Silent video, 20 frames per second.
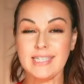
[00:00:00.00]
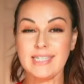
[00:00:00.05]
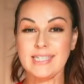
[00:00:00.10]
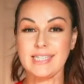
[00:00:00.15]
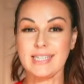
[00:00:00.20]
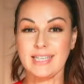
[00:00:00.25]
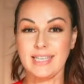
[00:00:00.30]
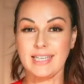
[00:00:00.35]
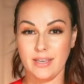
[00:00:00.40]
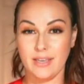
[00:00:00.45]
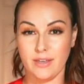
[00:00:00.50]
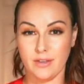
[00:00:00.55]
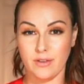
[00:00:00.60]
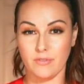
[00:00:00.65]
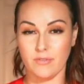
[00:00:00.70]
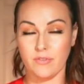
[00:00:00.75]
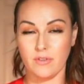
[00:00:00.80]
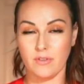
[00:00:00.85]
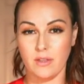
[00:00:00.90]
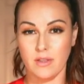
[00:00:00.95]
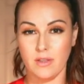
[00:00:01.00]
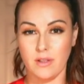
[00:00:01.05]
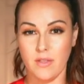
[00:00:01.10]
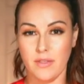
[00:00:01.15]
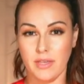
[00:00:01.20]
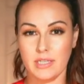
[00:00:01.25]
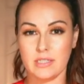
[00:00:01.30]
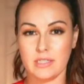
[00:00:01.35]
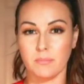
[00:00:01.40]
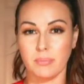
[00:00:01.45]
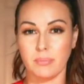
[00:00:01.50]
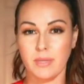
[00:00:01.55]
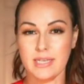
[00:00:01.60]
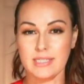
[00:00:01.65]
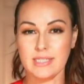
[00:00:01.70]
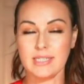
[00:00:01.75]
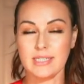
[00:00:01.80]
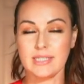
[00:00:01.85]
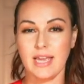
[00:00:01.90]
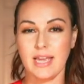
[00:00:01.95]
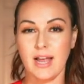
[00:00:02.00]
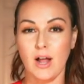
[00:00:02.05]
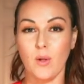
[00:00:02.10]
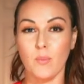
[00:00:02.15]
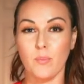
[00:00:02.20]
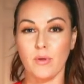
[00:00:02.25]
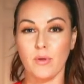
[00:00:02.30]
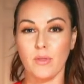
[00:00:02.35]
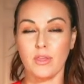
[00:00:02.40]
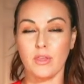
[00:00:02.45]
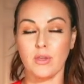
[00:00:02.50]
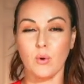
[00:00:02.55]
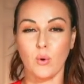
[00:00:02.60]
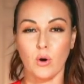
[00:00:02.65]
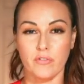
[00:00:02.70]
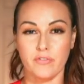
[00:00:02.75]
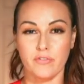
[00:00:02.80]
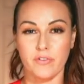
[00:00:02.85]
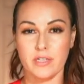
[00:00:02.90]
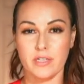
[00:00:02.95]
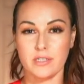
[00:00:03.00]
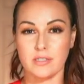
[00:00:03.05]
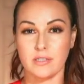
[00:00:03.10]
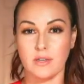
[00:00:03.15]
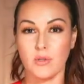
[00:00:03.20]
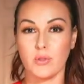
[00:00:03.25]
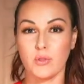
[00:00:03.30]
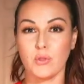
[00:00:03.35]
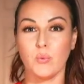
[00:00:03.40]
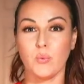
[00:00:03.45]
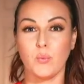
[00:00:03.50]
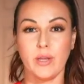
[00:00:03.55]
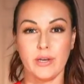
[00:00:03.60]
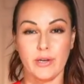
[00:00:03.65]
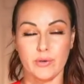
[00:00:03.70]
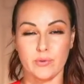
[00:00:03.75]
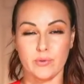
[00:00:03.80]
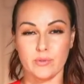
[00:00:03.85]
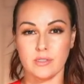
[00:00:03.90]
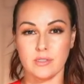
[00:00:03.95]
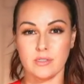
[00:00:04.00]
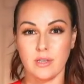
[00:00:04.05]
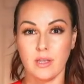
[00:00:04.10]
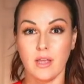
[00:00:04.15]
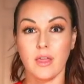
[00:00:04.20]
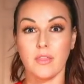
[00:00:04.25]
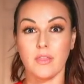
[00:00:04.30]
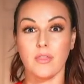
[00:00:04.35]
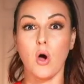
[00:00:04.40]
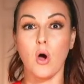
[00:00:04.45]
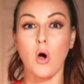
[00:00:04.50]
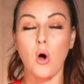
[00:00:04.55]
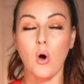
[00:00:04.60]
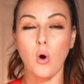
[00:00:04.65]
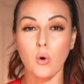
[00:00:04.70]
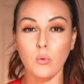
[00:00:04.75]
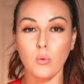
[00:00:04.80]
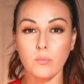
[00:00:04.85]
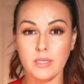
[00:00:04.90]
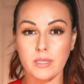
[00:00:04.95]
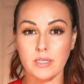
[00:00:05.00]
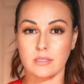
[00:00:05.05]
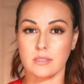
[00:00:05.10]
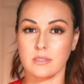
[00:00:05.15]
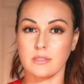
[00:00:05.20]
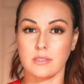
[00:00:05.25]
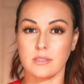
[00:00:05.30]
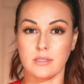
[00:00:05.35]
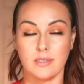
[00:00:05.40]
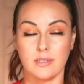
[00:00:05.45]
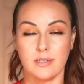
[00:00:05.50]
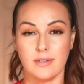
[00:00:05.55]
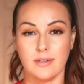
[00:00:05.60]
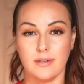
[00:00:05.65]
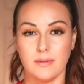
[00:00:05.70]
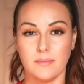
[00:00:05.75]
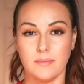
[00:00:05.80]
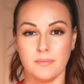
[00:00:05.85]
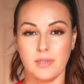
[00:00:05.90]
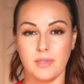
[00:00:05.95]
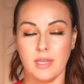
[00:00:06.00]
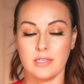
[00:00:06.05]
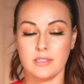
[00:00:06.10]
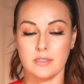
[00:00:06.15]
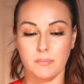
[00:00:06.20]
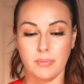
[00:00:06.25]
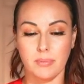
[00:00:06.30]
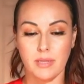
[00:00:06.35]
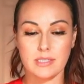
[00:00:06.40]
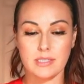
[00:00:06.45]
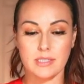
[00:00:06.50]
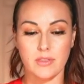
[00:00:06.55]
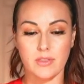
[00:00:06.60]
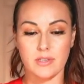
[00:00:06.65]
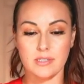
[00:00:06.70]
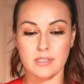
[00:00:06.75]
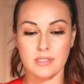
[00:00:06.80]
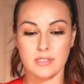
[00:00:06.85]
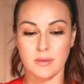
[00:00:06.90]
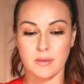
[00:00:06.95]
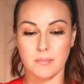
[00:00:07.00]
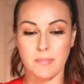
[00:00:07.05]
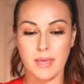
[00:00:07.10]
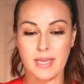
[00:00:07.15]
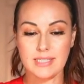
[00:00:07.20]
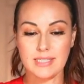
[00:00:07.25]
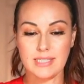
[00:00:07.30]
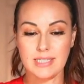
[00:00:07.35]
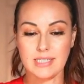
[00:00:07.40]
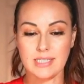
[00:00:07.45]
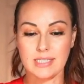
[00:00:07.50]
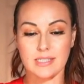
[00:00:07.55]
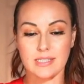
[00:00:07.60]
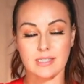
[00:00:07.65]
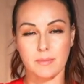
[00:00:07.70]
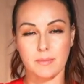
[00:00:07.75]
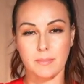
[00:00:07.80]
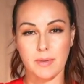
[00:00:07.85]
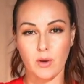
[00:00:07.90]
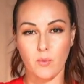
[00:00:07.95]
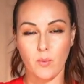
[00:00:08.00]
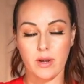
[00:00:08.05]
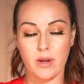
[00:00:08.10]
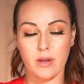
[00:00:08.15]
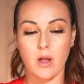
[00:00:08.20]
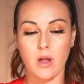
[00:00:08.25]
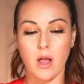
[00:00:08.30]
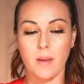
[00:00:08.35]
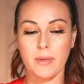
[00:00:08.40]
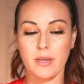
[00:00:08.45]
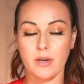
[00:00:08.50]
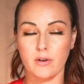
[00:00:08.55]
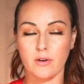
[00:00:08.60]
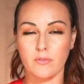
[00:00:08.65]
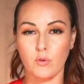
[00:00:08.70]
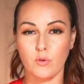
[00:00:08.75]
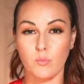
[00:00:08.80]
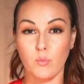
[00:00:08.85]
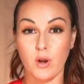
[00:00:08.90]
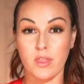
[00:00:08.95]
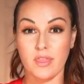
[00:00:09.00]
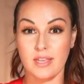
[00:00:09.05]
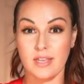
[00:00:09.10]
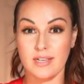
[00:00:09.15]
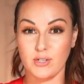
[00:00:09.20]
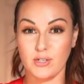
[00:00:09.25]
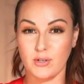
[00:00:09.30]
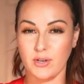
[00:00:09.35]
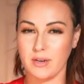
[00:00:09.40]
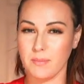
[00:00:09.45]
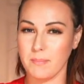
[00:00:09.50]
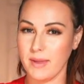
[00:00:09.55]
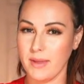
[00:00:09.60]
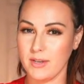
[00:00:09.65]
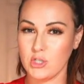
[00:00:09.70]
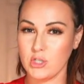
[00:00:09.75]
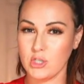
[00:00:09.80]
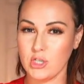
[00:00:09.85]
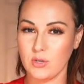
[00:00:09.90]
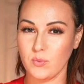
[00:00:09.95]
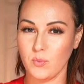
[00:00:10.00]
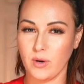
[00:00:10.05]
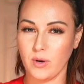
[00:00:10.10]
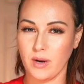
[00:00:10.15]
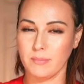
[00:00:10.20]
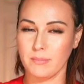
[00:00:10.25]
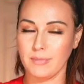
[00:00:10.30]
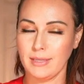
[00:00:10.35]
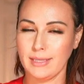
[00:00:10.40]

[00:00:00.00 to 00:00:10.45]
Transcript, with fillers: to give, it's a blessing to help the orphans, the widows, the homeless. It's a blessing. This is amazing to see. But I want to comment on a few more things they're going to mention where I'm like,